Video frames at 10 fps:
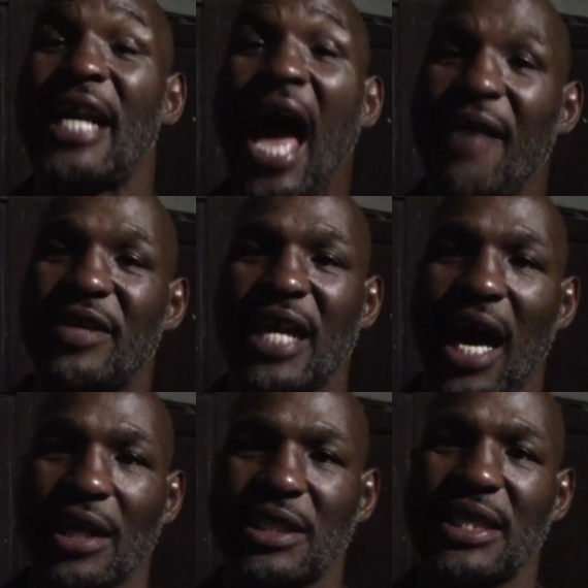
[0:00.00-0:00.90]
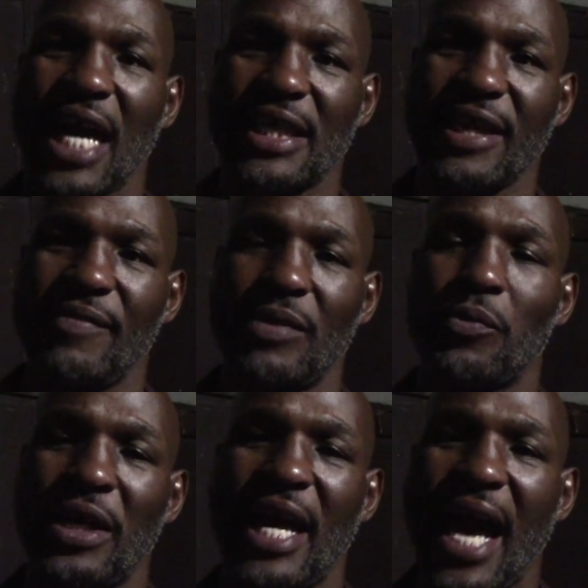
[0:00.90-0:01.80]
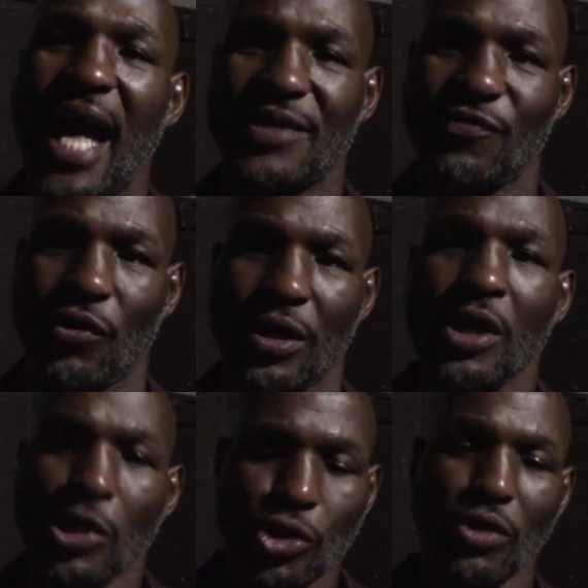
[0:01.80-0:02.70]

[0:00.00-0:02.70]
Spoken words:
having knowledge and not give it when they ask for it.